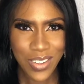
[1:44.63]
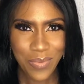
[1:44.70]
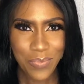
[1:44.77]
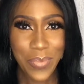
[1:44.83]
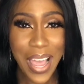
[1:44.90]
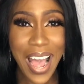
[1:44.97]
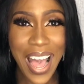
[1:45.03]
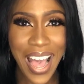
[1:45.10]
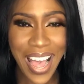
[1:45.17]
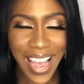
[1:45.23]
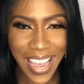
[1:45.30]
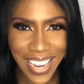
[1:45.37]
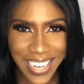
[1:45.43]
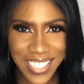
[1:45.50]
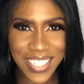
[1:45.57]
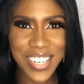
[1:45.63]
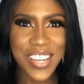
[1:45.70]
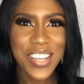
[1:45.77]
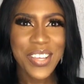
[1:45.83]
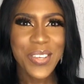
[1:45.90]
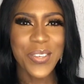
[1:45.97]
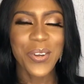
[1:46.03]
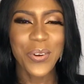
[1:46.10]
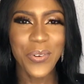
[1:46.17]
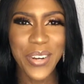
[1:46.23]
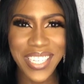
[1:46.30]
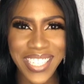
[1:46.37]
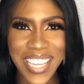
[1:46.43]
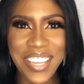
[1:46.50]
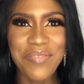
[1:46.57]
behind your
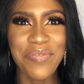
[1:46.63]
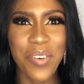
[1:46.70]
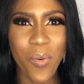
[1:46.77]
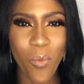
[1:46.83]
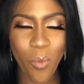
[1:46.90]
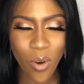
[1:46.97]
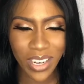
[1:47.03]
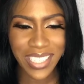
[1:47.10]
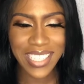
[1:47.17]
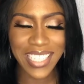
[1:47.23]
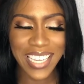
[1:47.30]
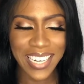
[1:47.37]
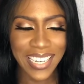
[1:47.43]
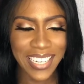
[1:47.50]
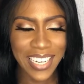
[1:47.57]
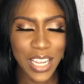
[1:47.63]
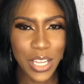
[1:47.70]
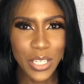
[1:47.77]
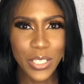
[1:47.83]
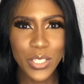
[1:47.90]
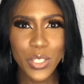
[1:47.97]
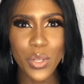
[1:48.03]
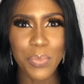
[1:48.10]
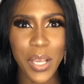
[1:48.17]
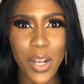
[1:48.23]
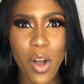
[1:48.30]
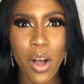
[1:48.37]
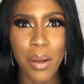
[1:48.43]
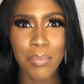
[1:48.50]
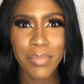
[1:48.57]
reason for wanting to
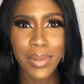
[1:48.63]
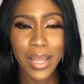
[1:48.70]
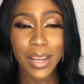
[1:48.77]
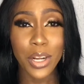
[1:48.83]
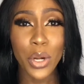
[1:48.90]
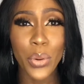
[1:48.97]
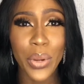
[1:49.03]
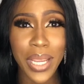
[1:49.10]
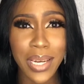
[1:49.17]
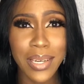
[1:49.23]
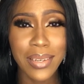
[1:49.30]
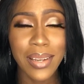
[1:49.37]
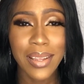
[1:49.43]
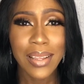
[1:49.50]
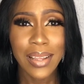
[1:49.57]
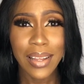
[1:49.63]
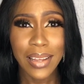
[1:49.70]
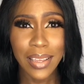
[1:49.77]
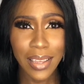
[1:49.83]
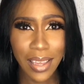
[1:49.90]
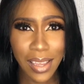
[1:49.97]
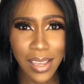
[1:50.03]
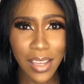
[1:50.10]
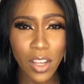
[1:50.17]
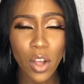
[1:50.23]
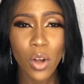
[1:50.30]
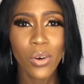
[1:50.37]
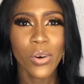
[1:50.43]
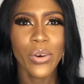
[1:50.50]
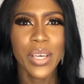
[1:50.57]
become a queen, a king,
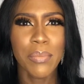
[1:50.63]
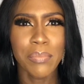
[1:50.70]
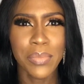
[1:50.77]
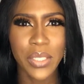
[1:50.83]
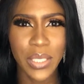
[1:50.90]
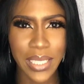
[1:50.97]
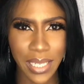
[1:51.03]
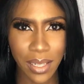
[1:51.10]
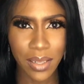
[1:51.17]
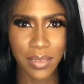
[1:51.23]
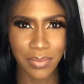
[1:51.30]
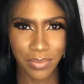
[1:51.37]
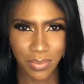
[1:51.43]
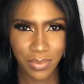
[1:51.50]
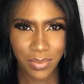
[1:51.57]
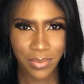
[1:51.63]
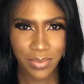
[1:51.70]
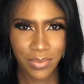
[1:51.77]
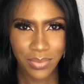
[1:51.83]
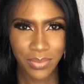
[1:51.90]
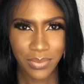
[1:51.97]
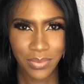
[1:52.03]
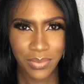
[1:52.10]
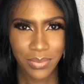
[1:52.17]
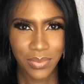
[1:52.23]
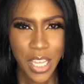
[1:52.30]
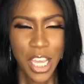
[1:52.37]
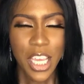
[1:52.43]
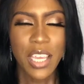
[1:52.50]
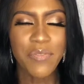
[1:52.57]
or a model?
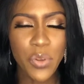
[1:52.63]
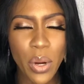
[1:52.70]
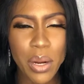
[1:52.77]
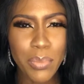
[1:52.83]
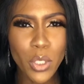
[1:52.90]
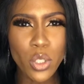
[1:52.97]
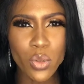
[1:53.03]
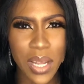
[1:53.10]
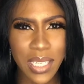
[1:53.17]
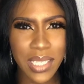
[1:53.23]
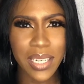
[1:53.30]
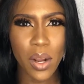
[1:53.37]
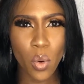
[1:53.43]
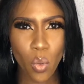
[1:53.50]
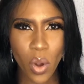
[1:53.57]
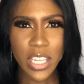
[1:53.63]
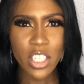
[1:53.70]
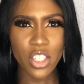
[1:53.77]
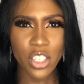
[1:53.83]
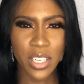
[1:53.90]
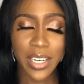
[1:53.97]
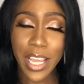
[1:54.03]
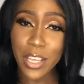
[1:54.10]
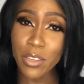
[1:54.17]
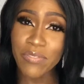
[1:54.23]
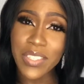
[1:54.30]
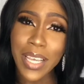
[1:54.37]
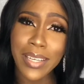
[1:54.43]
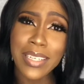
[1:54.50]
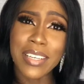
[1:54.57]
If you're able to answer that question, then you've
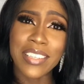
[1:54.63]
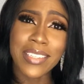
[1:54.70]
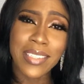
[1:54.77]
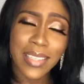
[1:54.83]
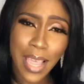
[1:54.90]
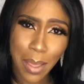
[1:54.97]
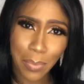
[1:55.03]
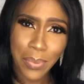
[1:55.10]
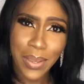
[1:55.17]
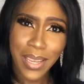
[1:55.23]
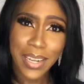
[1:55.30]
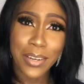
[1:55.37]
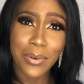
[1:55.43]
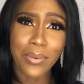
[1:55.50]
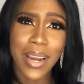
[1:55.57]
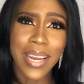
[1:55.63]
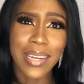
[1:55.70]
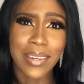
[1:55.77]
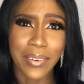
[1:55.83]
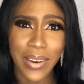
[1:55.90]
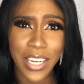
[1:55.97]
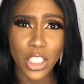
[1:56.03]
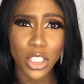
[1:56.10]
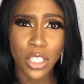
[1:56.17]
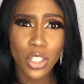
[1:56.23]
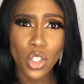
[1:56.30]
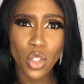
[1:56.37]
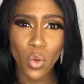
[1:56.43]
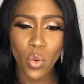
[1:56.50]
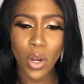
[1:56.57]
taken a step in the right direction
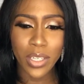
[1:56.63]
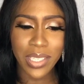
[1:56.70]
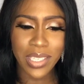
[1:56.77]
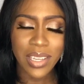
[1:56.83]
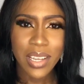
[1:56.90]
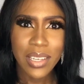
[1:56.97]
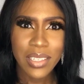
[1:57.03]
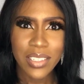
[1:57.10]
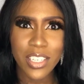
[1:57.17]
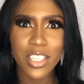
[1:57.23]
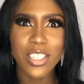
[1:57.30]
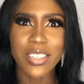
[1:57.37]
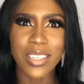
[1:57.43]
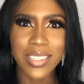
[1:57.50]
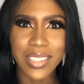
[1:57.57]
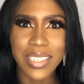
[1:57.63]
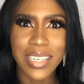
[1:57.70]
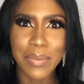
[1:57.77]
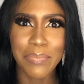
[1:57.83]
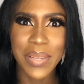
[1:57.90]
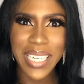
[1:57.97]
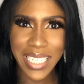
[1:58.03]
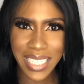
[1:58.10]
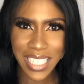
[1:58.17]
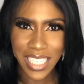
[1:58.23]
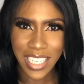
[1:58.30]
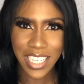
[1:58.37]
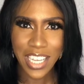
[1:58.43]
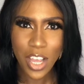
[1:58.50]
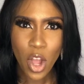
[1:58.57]
towards the
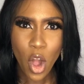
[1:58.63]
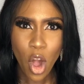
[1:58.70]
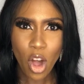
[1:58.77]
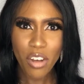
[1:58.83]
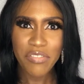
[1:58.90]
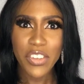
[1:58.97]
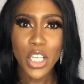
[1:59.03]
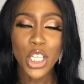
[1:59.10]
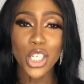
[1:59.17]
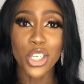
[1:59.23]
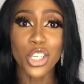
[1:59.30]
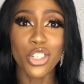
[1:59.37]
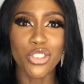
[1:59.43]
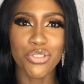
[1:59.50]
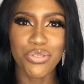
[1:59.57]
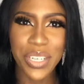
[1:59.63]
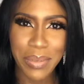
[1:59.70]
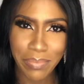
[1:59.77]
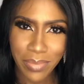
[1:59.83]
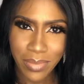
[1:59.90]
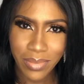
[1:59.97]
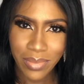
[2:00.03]
sustainability of your dream.